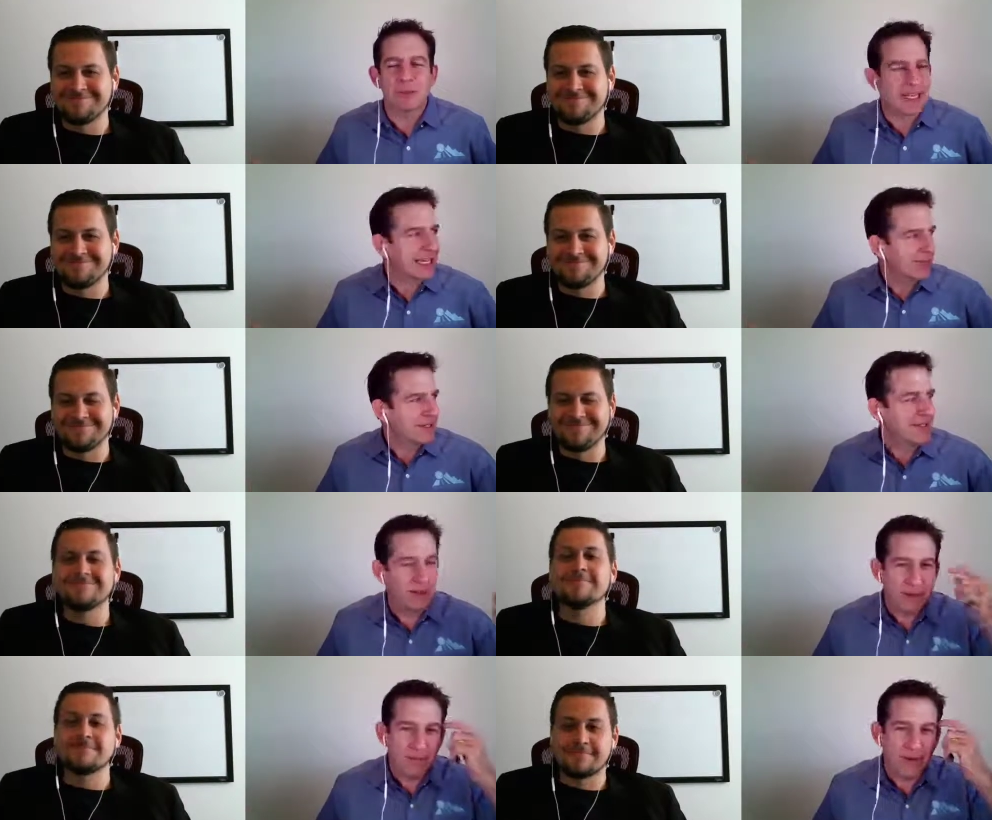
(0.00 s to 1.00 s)
Speaker 1: But I keep
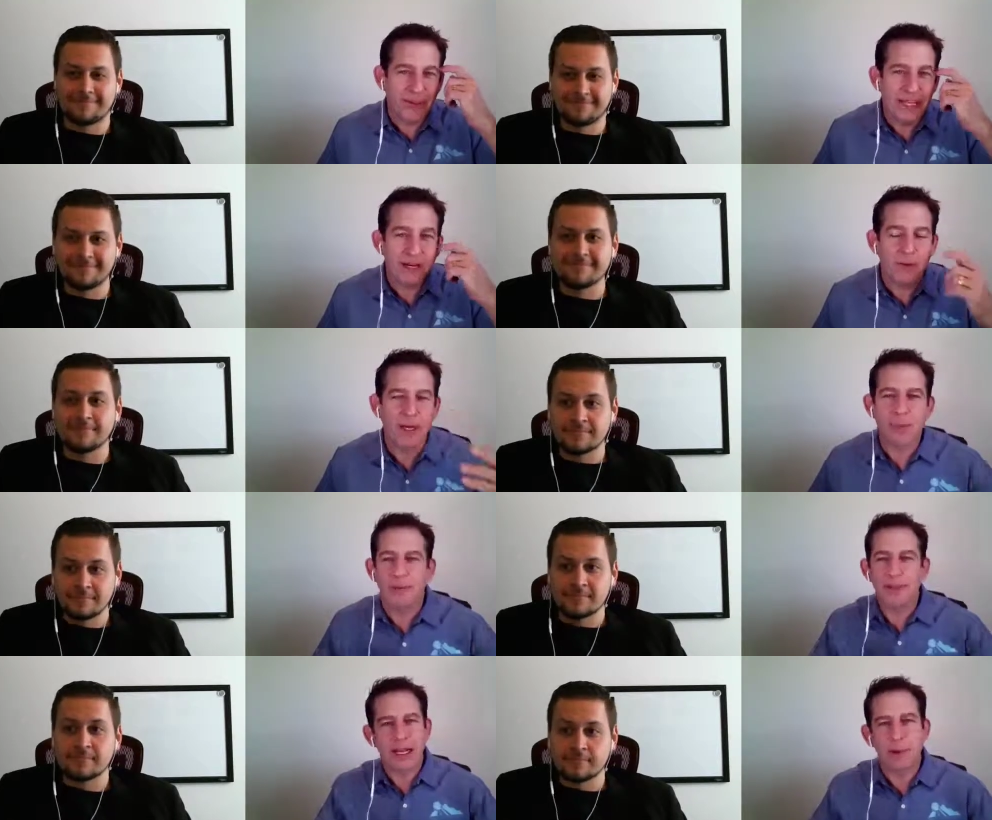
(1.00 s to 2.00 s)
telling people here, like when
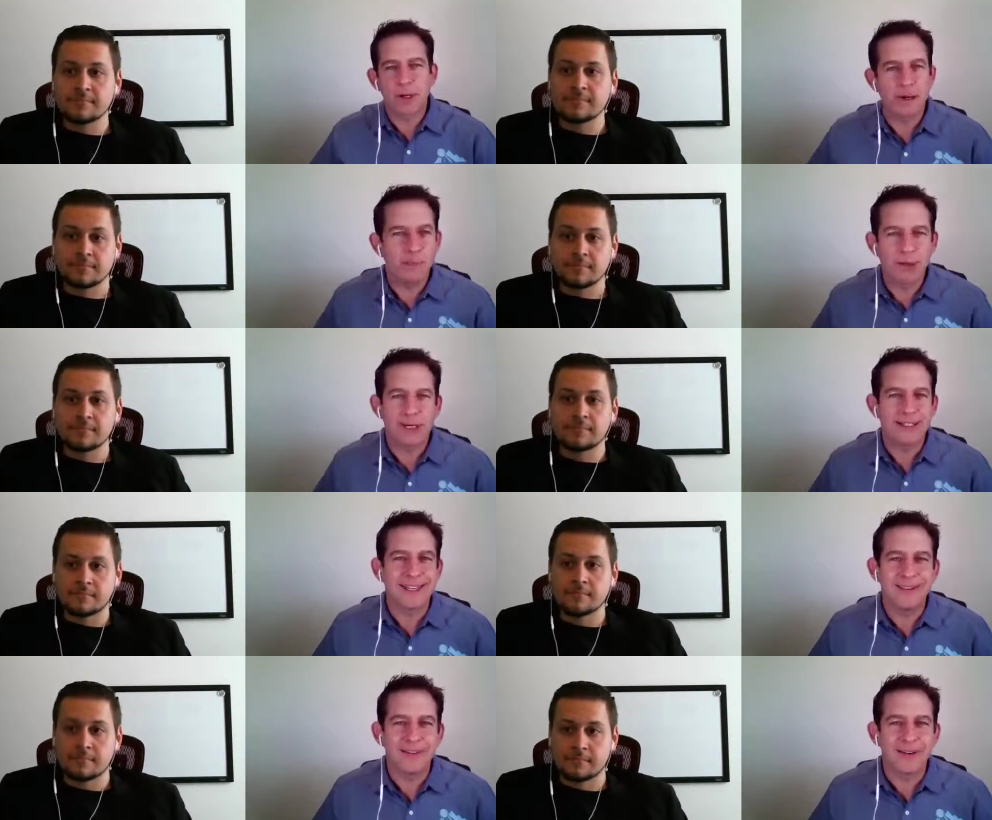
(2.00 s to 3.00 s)
they're coming on board in
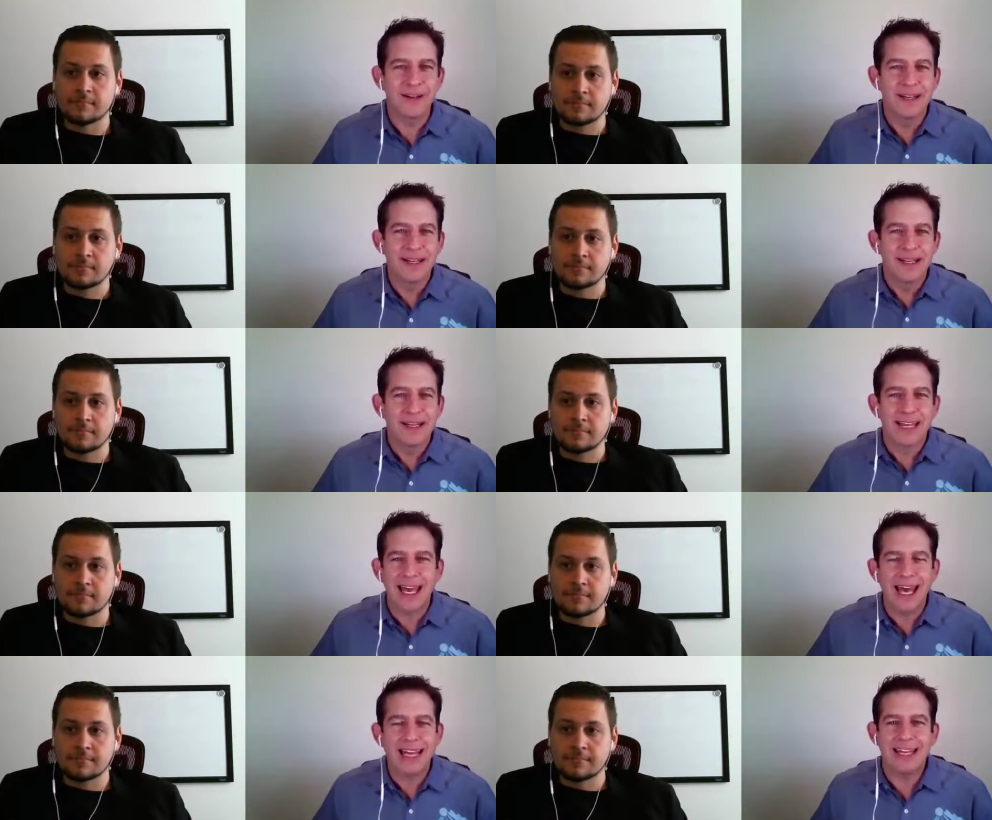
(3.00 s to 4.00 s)
Denver, like
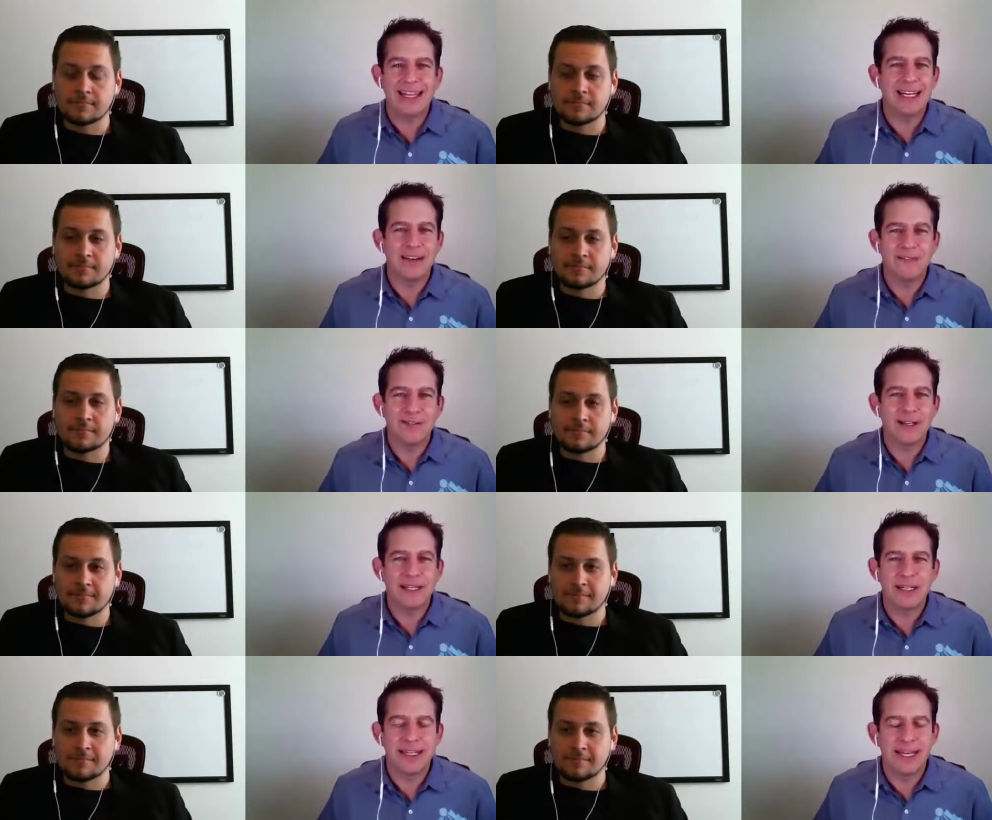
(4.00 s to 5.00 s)
anything I've ever
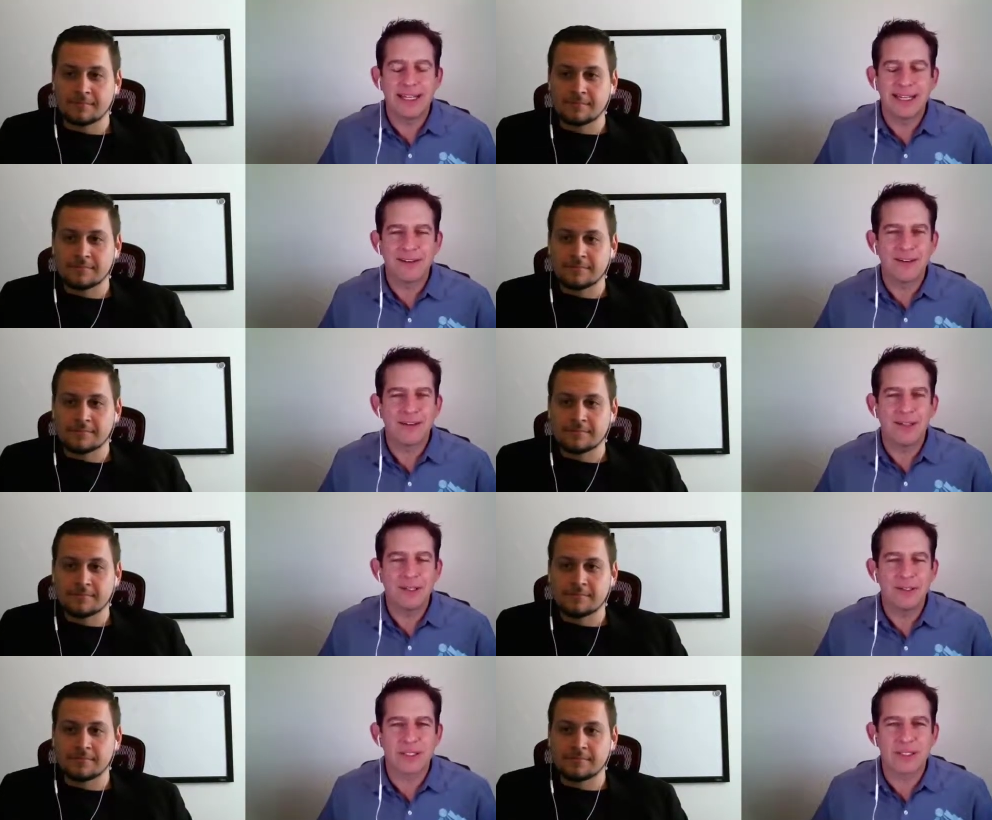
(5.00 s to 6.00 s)
done, anything I've ever
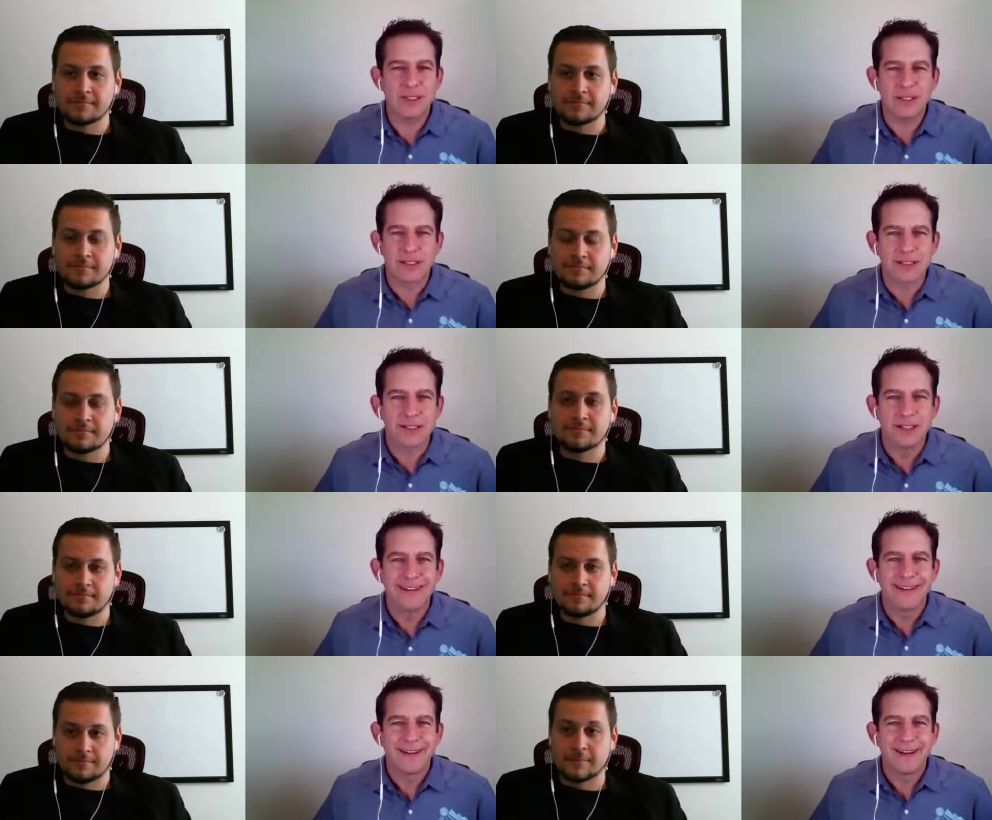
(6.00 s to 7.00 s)
used is yours.
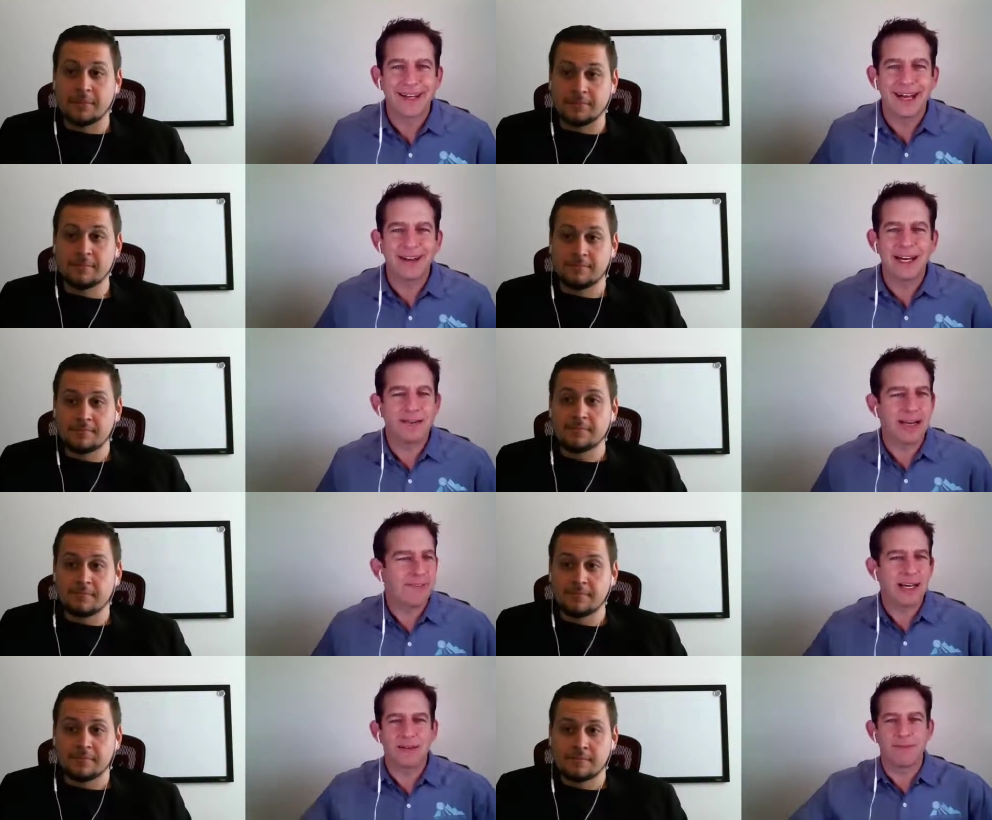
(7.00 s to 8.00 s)
Yep. Like I've got I've
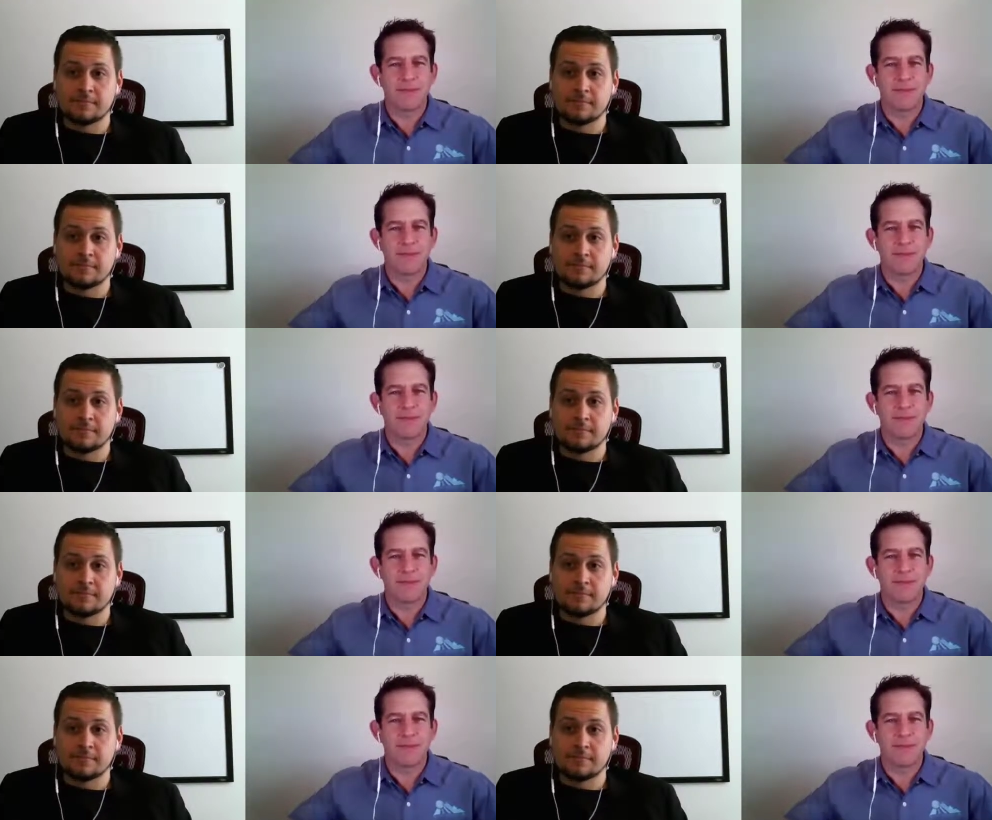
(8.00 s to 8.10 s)
got